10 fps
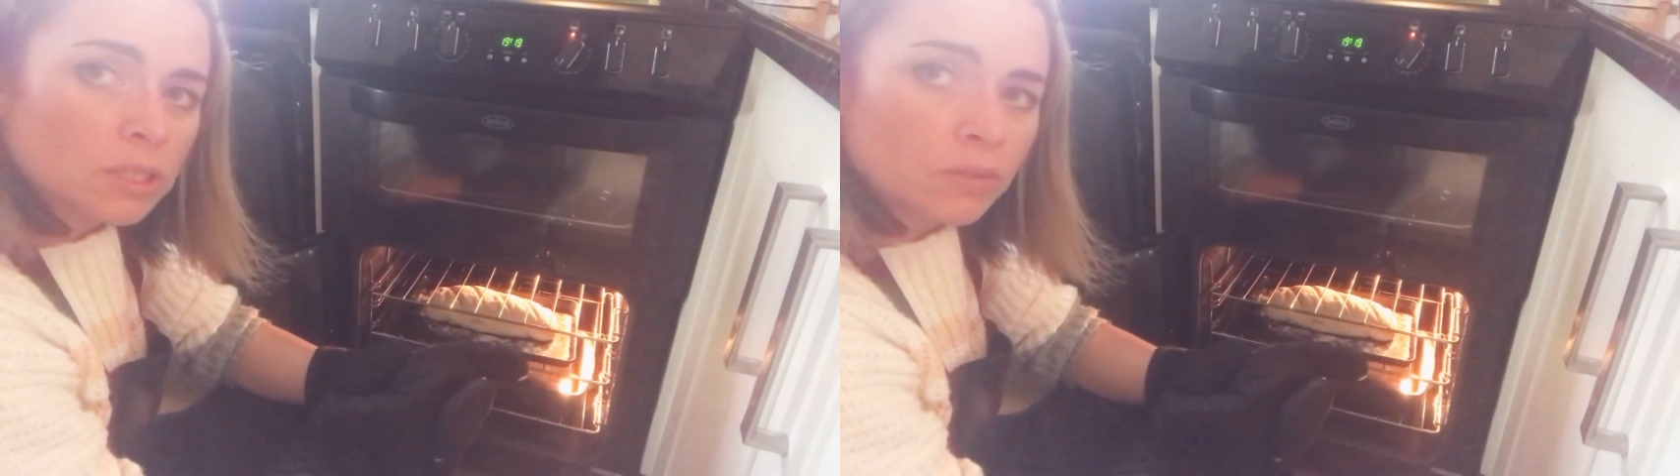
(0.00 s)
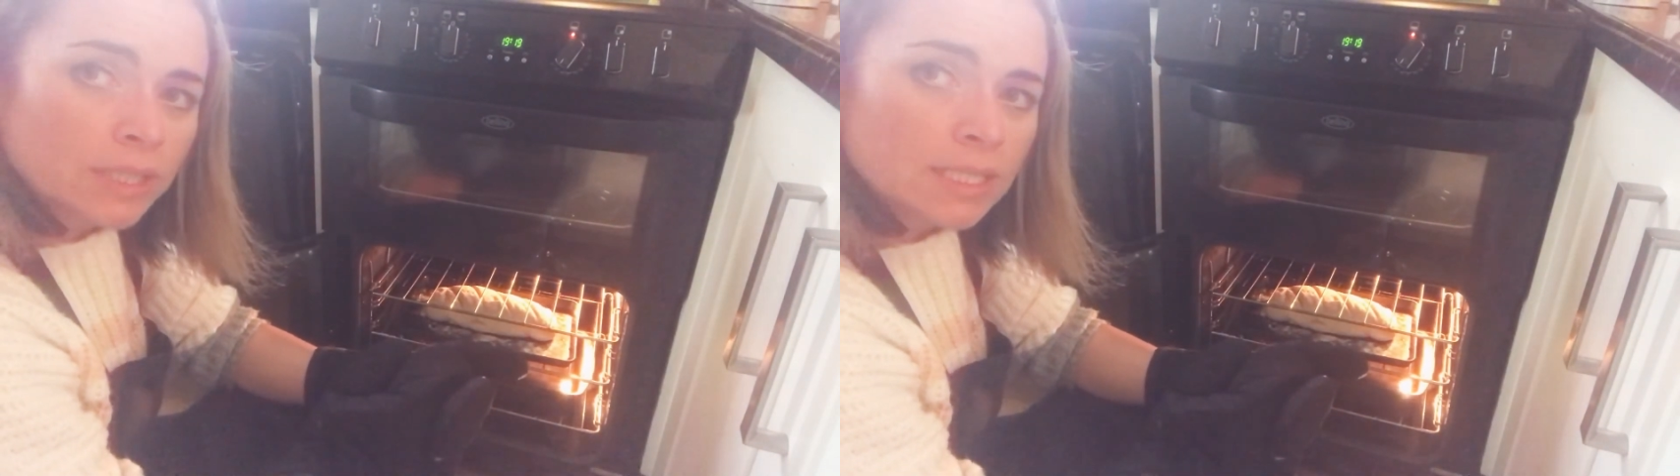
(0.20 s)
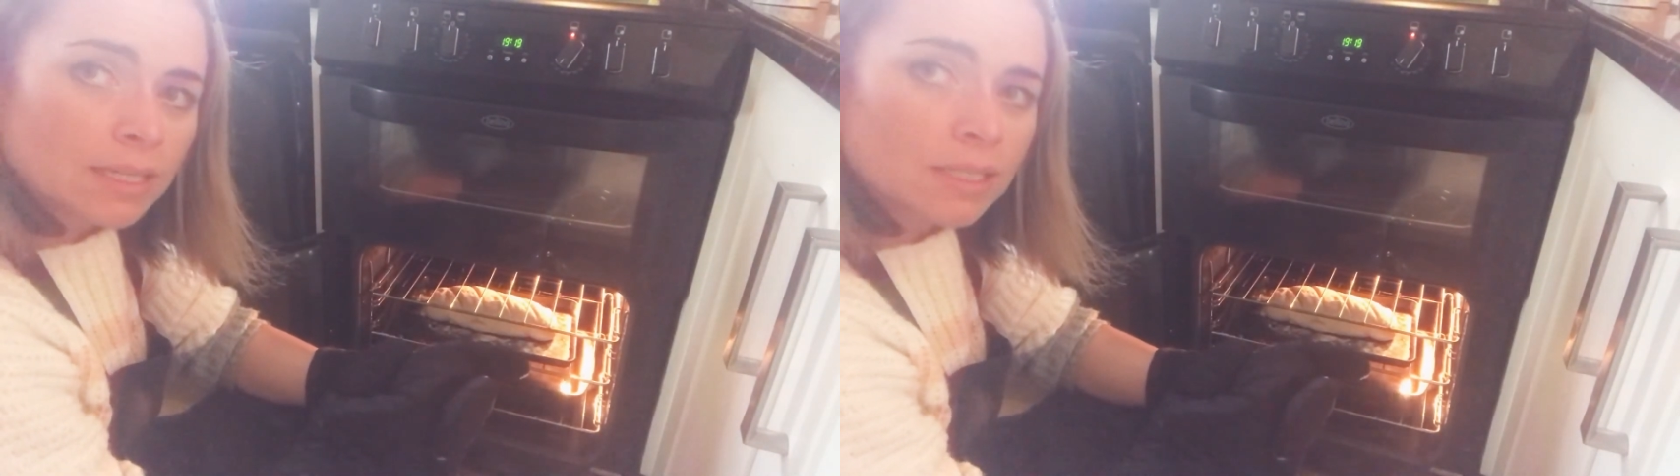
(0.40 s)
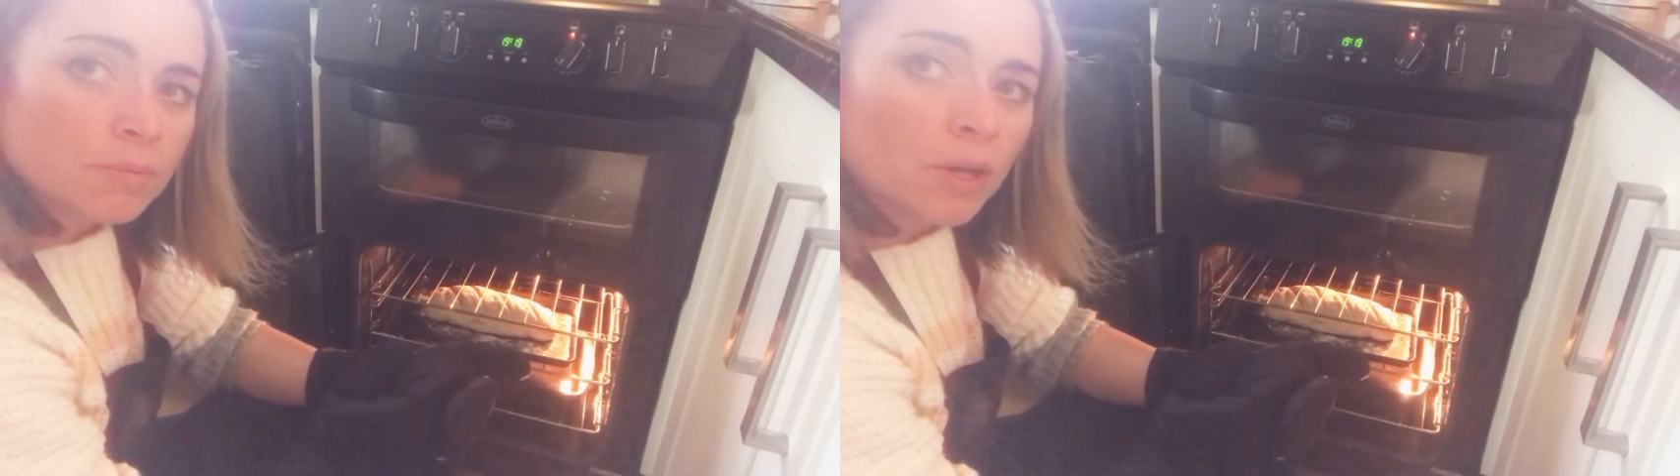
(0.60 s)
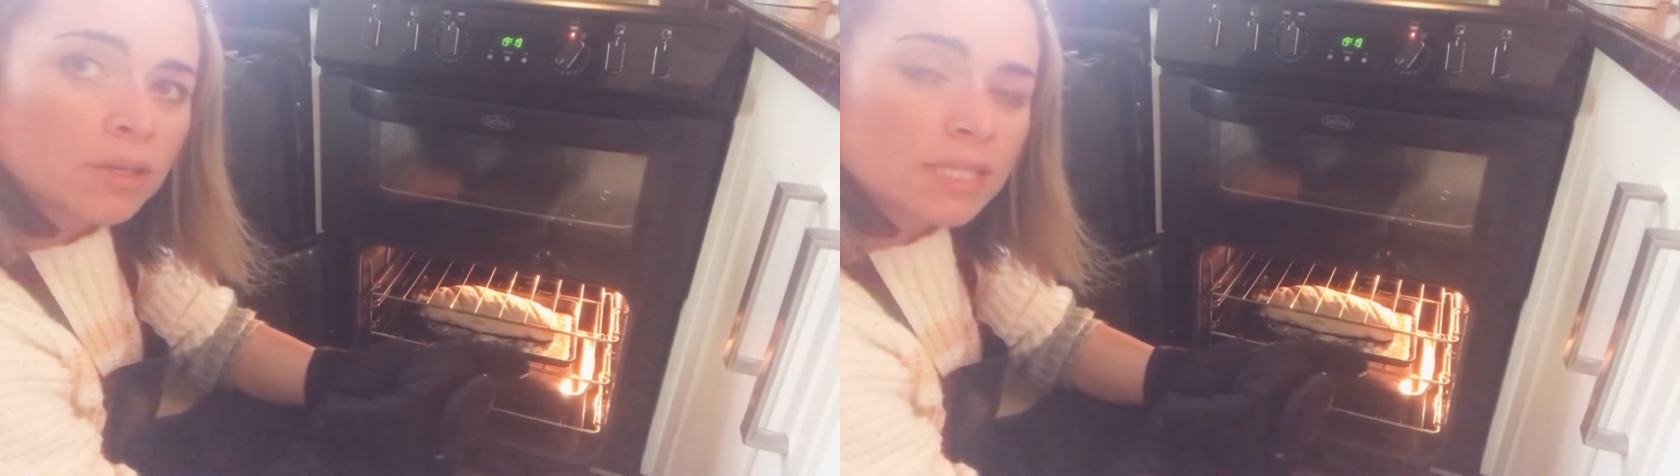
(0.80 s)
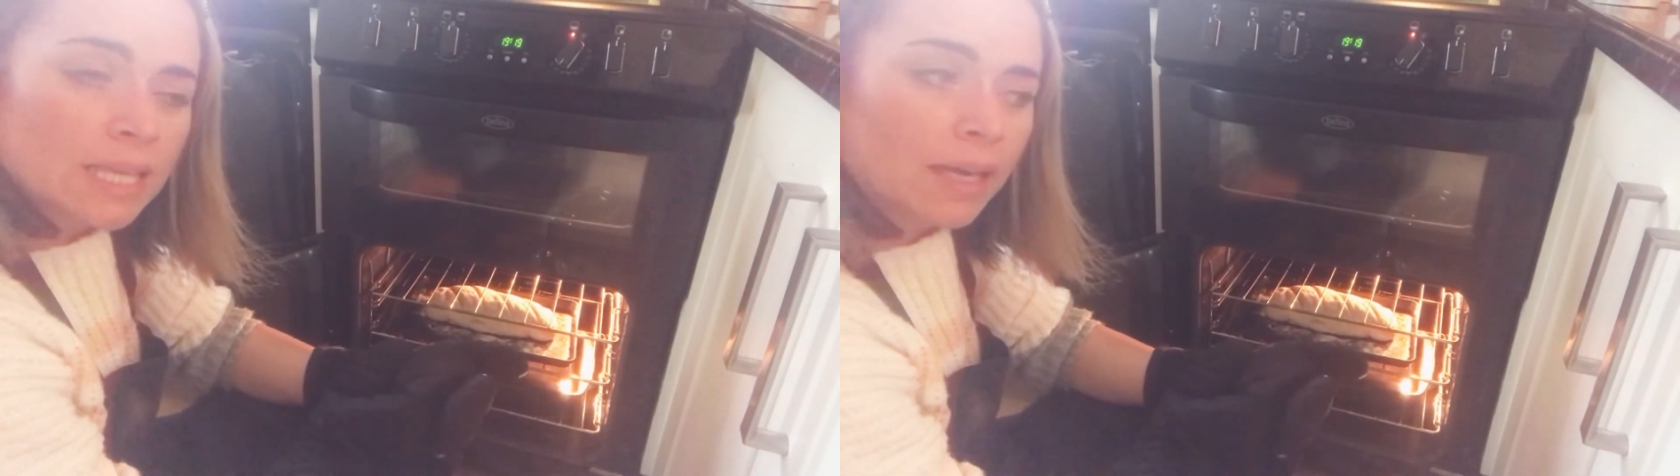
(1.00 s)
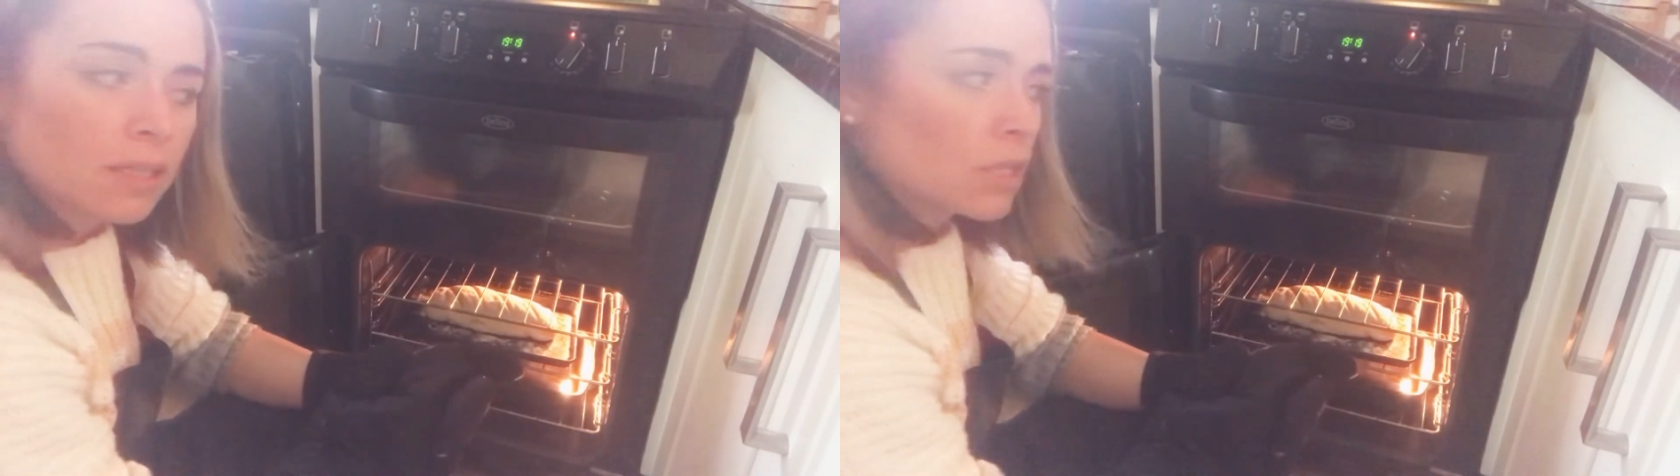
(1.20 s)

degrees, gas mark 6,